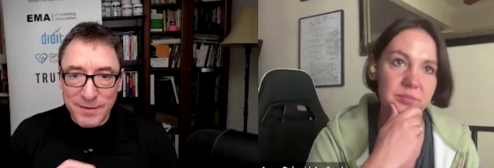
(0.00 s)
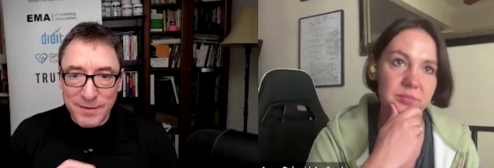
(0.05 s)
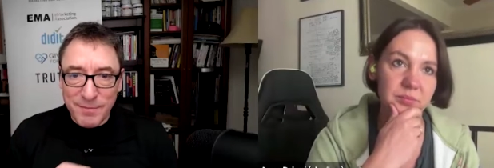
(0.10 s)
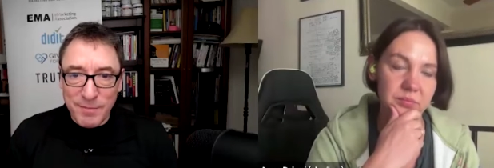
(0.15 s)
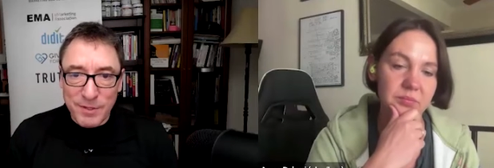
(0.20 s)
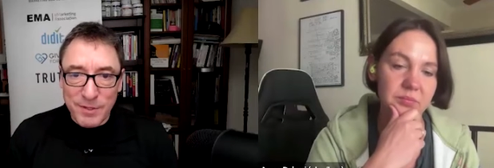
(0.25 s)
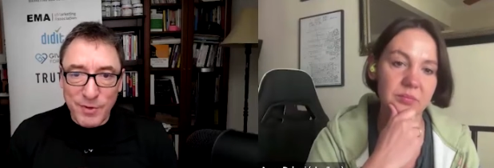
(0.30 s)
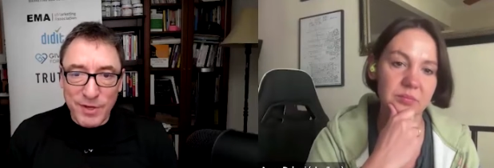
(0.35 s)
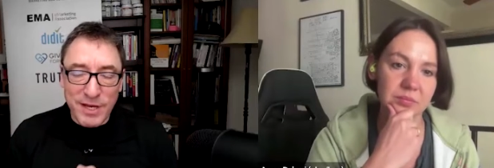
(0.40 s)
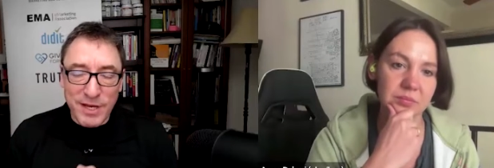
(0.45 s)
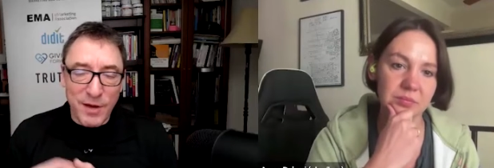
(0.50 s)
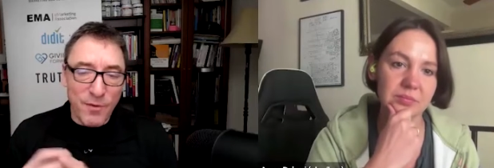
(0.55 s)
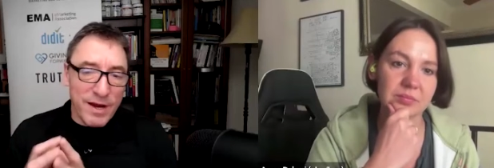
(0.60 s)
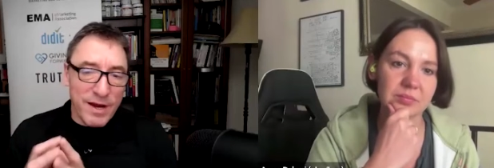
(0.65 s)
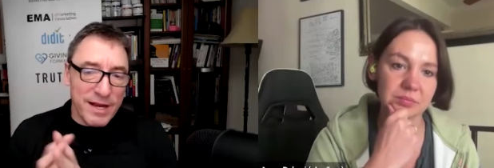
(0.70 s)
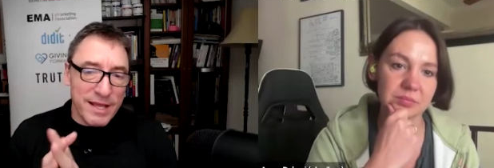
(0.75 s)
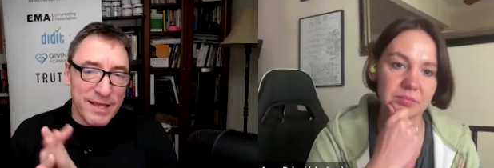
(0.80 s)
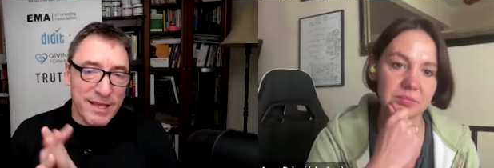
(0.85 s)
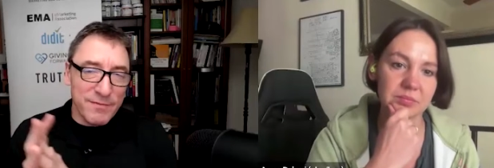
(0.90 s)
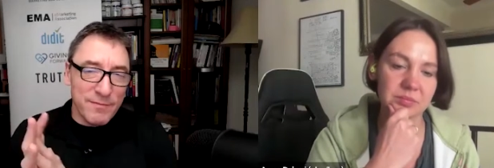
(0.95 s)
Speaker 1: between mm-hmm. i want to
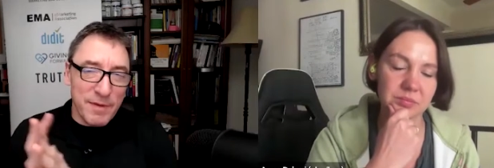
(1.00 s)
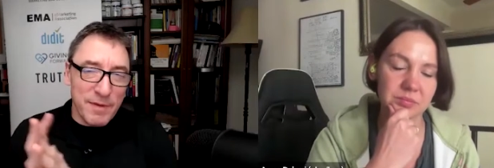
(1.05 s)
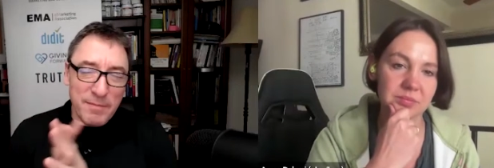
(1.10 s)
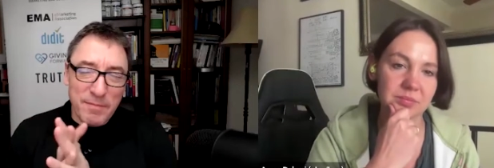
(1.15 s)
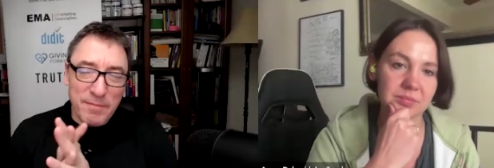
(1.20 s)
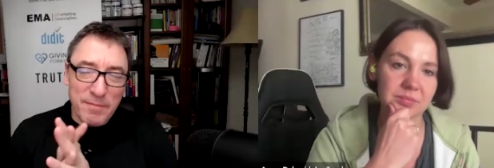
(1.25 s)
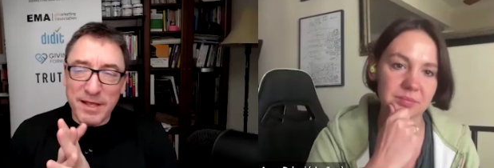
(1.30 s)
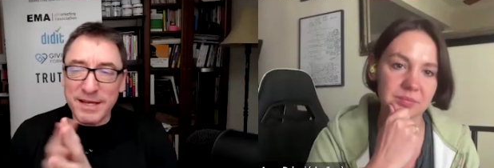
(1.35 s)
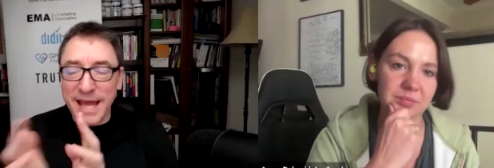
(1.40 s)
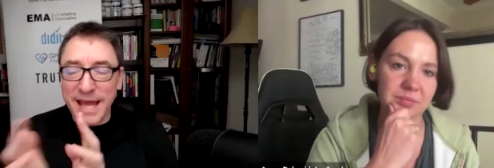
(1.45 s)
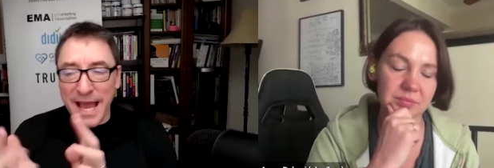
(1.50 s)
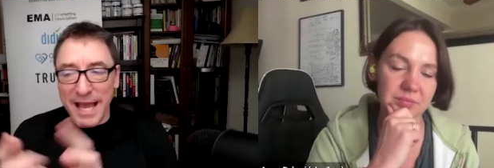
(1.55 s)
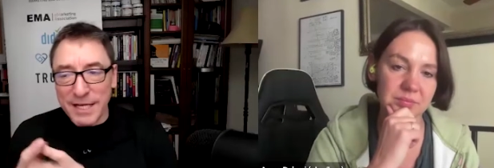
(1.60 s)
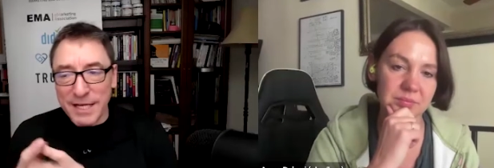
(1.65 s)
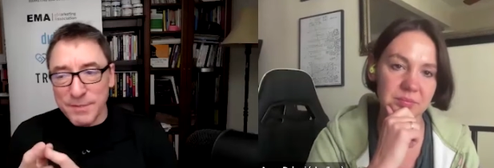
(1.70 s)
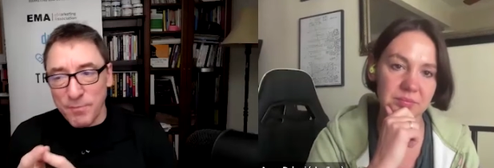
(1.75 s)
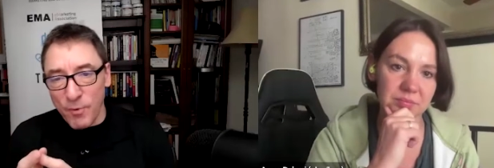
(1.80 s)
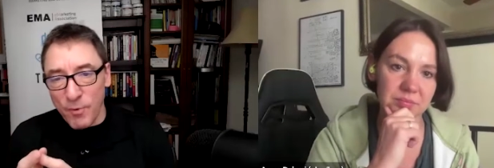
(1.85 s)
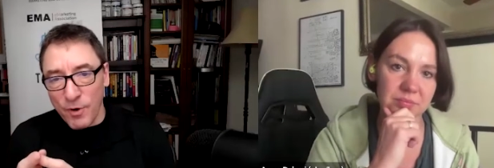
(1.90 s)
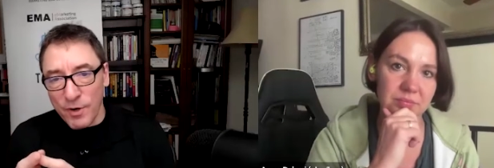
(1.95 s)
give people a
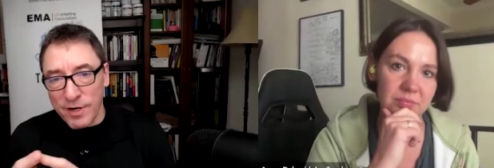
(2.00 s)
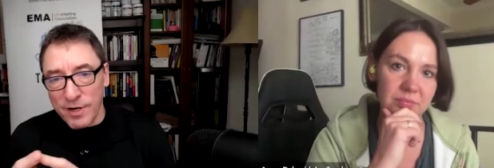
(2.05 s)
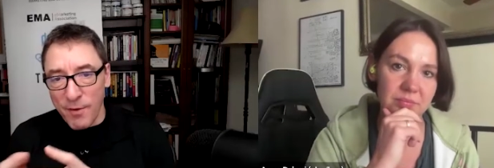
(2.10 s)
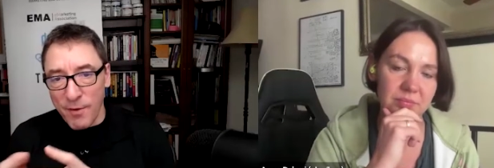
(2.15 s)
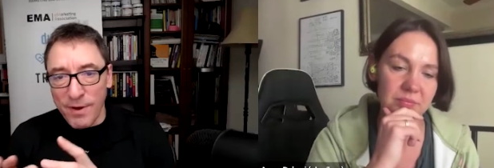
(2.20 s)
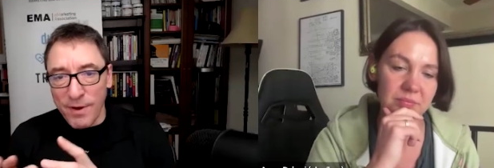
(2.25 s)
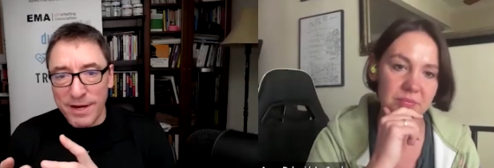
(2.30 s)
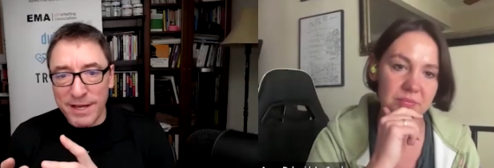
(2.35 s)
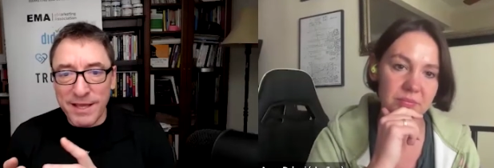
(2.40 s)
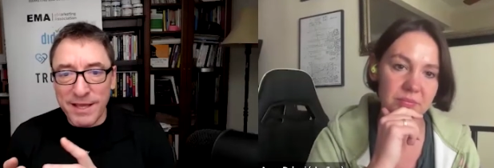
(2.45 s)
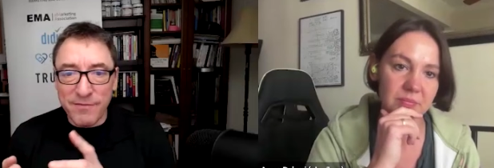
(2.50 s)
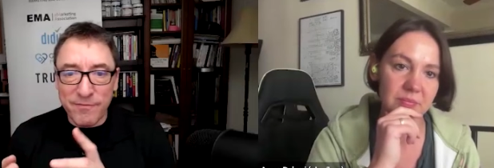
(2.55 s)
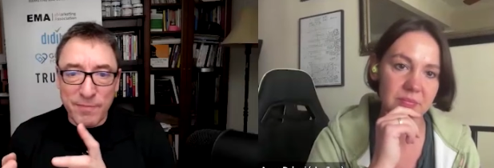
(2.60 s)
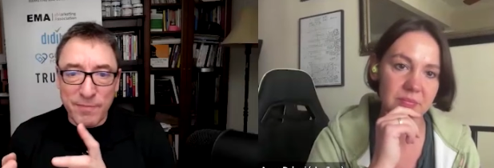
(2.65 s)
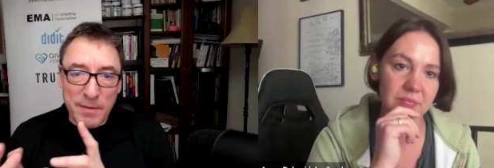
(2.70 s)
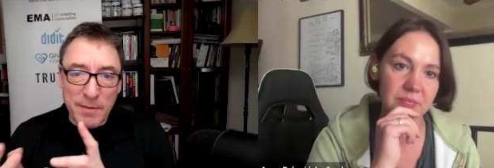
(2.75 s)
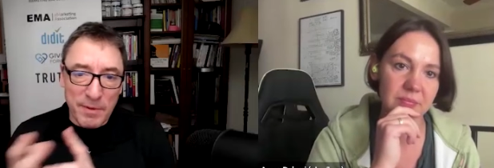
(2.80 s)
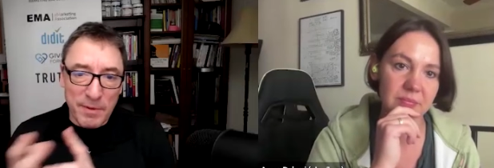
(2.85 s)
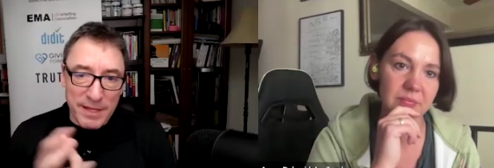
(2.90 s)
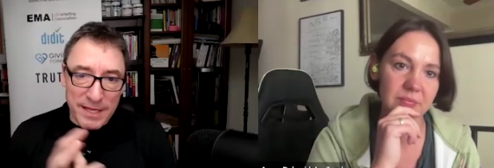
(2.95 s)
dashboard i want to give
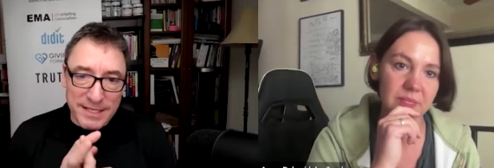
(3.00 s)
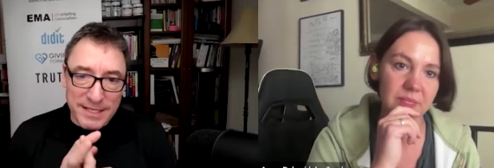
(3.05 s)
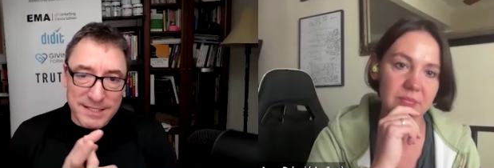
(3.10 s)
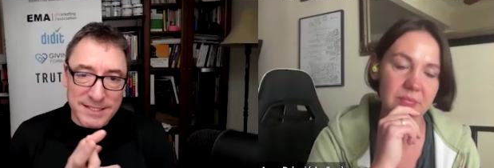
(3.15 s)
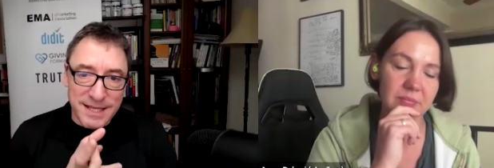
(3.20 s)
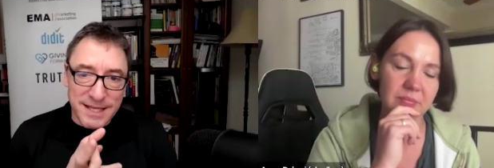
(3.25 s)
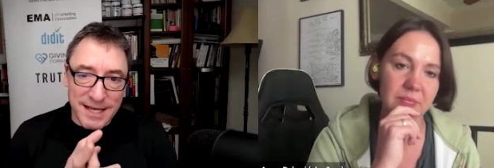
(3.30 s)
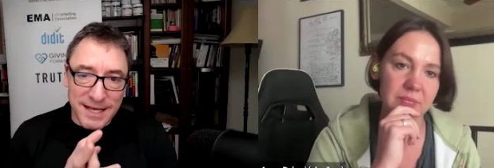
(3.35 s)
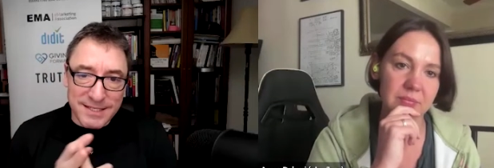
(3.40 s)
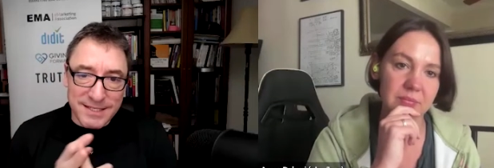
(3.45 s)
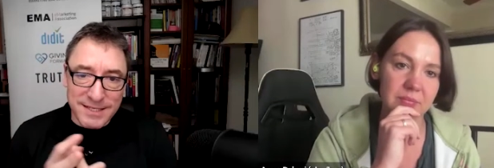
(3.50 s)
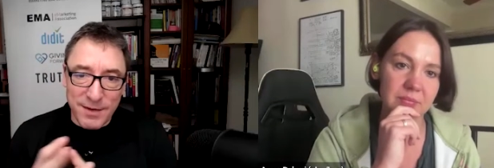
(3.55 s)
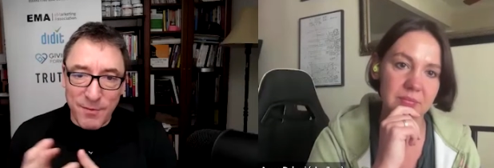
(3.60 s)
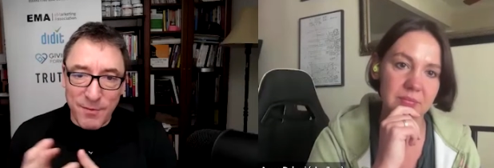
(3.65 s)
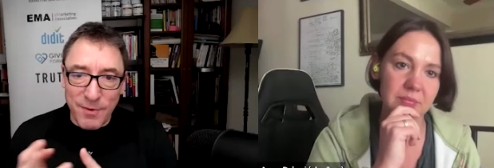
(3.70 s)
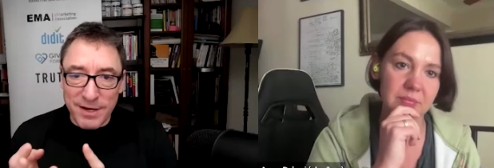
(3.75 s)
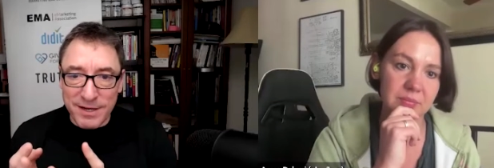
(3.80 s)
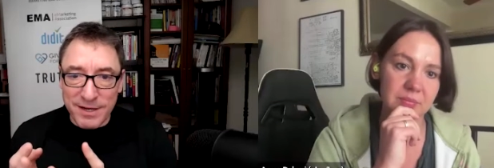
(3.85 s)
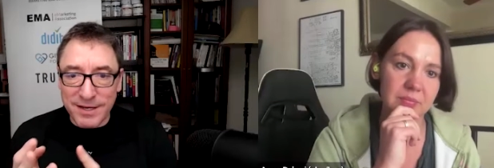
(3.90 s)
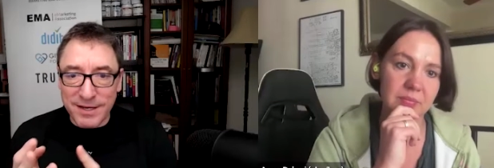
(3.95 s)
people insights i
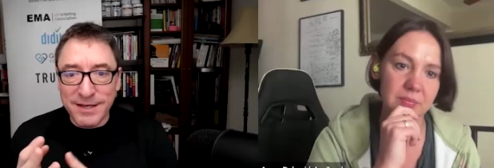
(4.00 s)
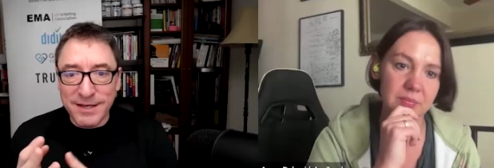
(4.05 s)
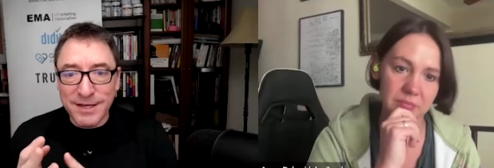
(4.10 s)
want to